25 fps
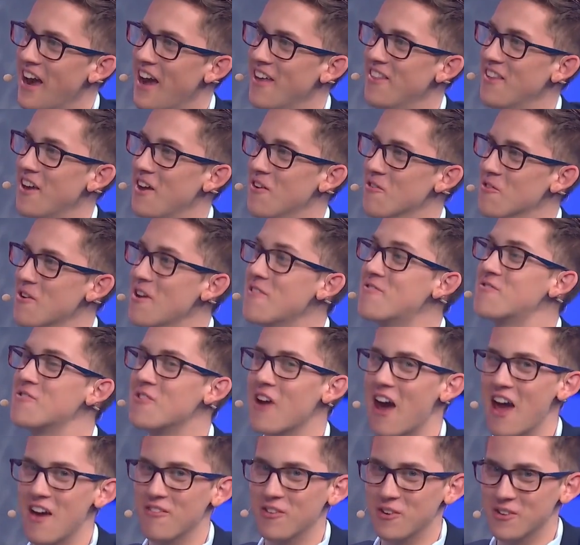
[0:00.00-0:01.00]
and then Rift
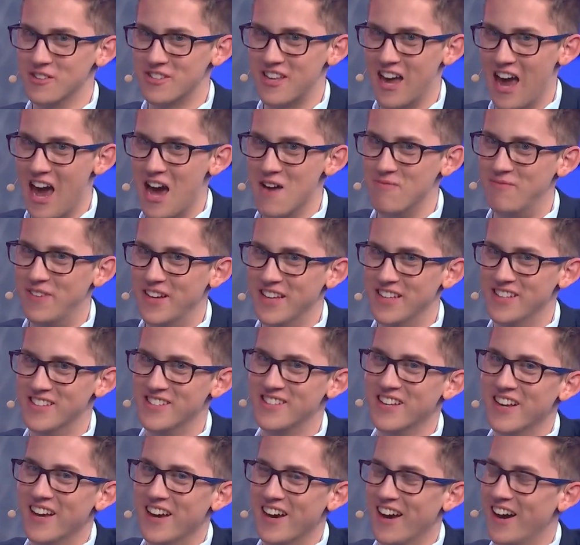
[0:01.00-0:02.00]
Rivals
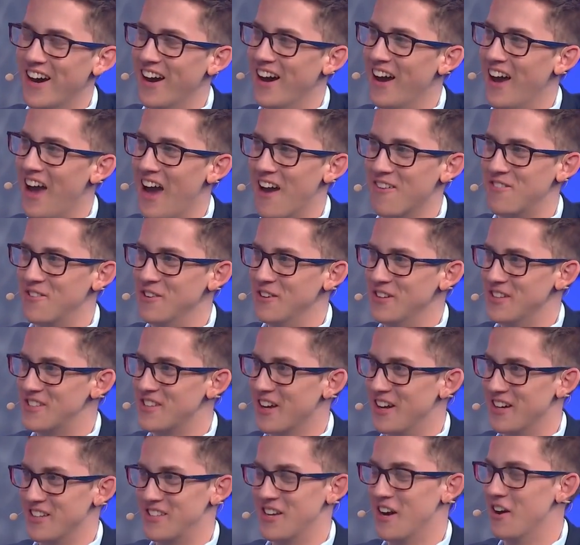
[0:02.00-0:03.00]
happened after he
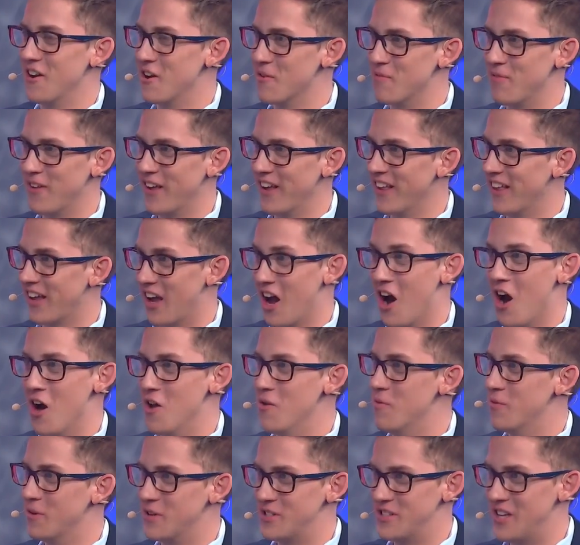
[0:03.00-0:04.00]
saw a ton of play, like
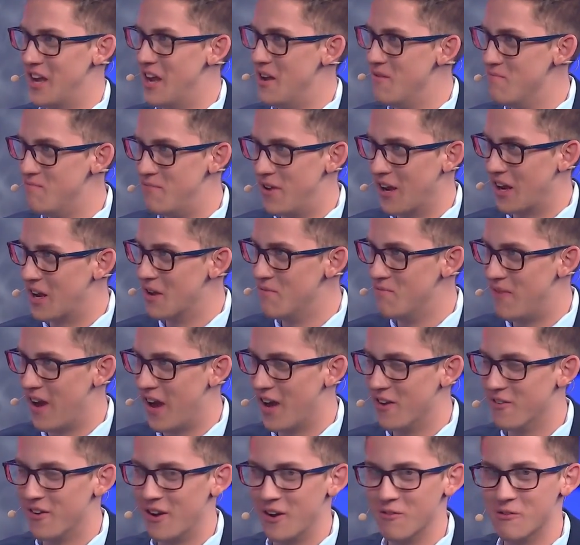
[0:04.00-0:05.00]
100% pick and
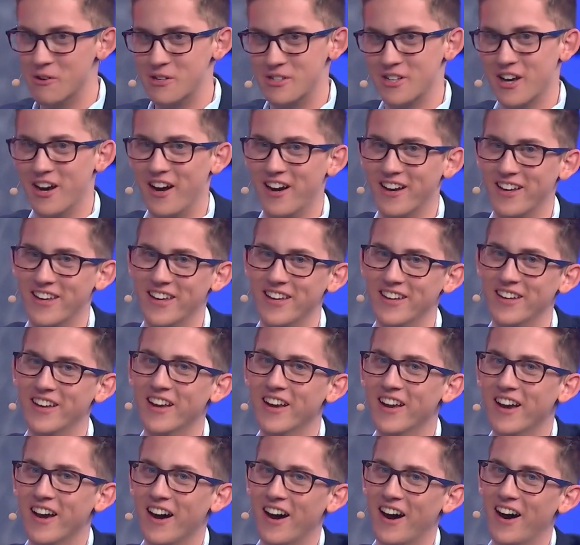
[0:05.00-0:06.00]
ban rate we're talking.
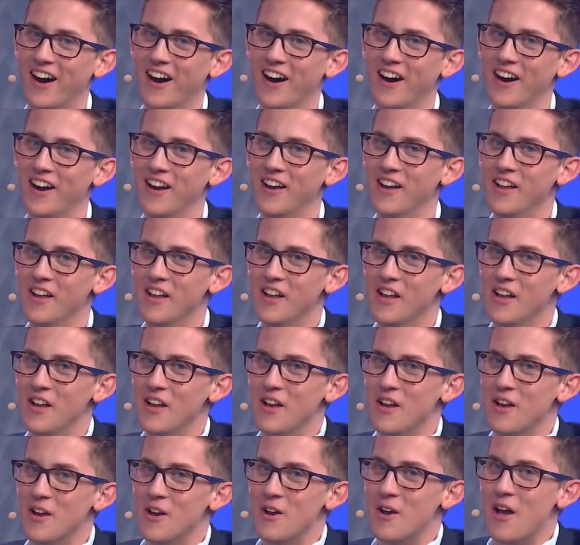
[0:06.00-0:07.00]
How
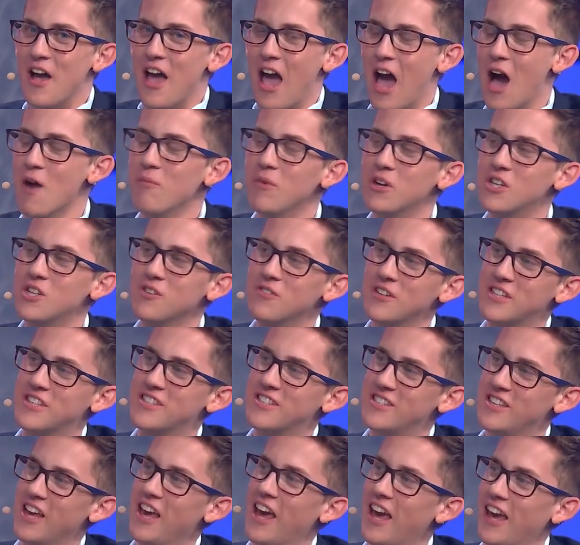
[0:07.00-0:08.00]
much of a
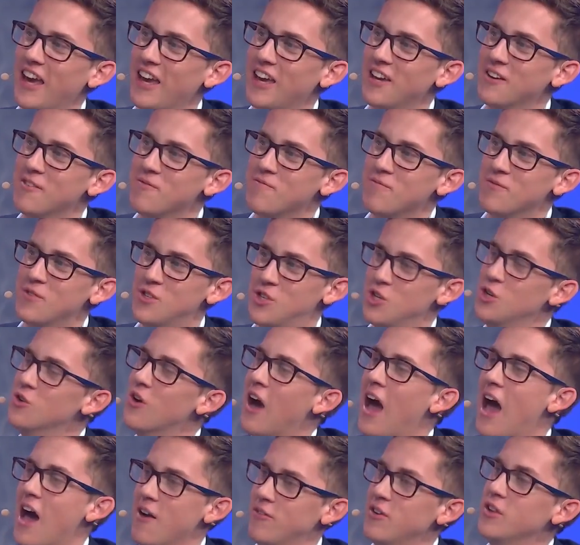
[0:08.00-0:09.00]
say do you
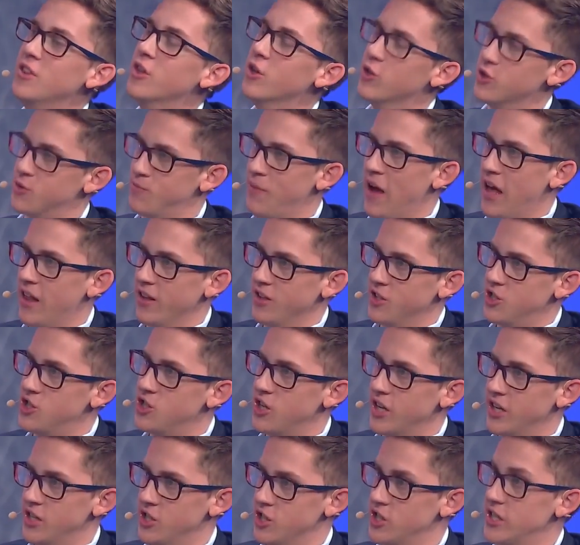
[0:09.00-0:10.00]
have in those balance
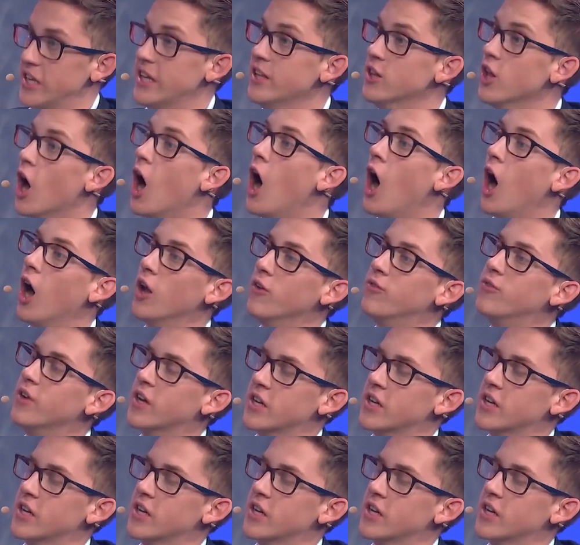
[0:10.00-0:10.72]
changes, in the hot